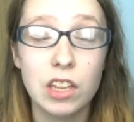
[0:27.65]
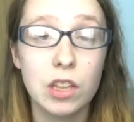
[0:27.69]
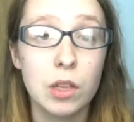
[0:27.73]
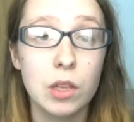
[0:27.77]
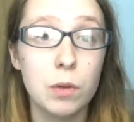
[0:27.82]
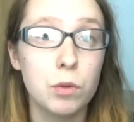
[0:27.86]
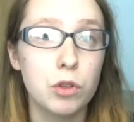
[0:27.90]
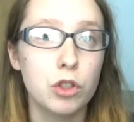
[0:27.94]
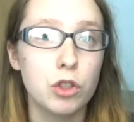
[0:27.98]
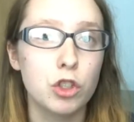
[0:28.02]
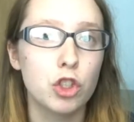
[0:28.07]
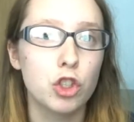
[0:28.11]
They
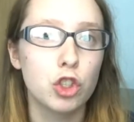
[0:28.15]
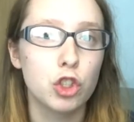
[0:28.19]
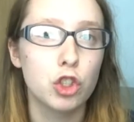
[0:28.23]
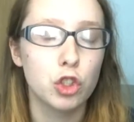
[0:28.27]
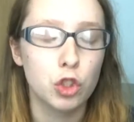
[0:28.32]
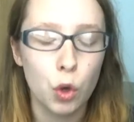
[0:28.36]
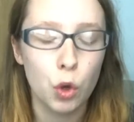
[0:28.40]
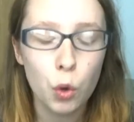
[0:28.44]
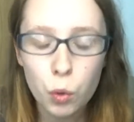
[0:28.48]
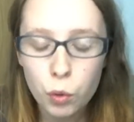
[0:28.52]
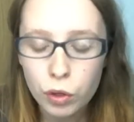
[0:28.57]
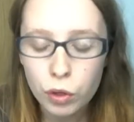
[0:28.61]
were
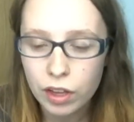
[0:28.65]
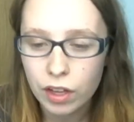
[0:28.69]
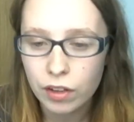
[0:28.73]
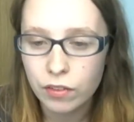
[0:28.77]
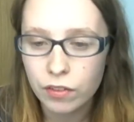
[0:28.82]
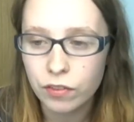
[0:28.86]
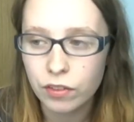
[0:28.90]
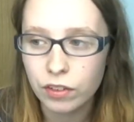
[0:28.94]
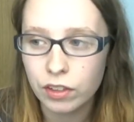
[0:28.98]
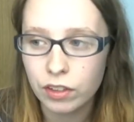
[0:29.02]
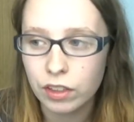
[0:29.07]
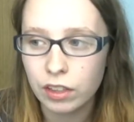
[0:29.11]
so
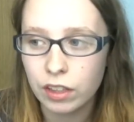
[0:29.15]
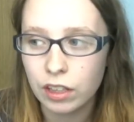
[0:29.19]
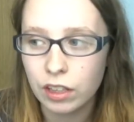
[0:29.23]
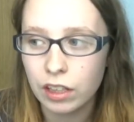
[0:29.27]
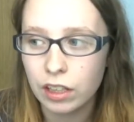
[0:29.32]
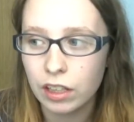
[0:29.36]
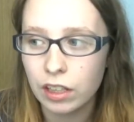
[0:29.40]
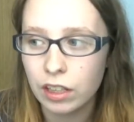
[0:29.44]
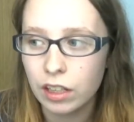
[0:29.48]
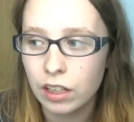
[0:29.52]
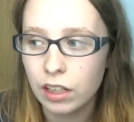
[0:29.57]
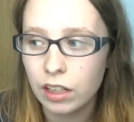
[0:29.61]

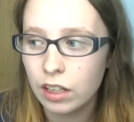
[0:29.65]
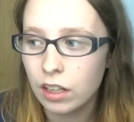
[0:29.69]
lovely.